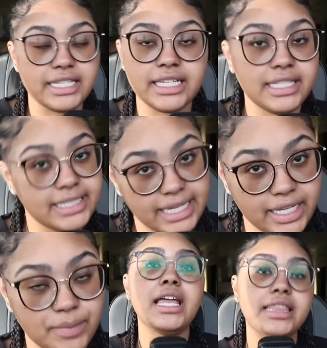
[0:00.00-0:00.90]
kill her
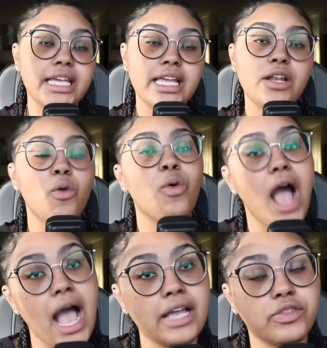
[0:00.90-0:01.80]
dead. And then
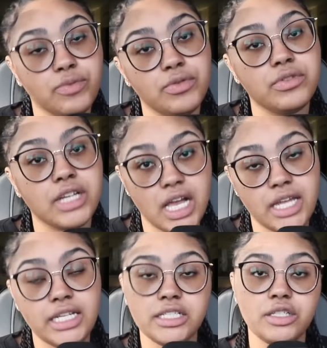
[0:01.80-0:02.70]
I threw the gun
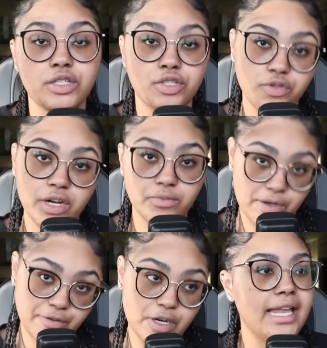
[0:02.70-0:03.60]
into the Detroit
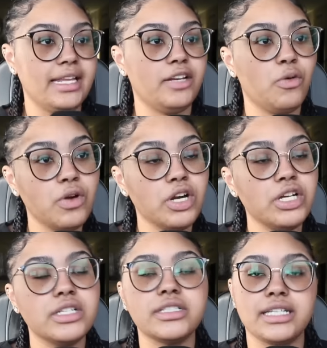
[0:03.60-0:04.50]
River. And in order
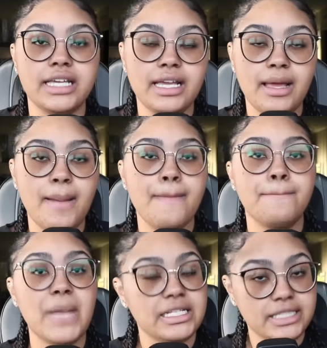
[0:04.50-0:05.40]
to get
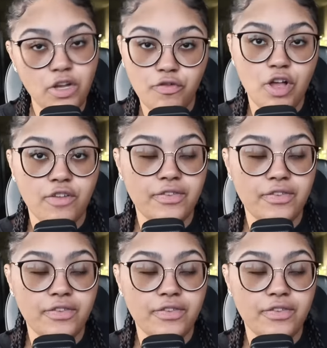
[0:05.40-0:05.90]
myself off,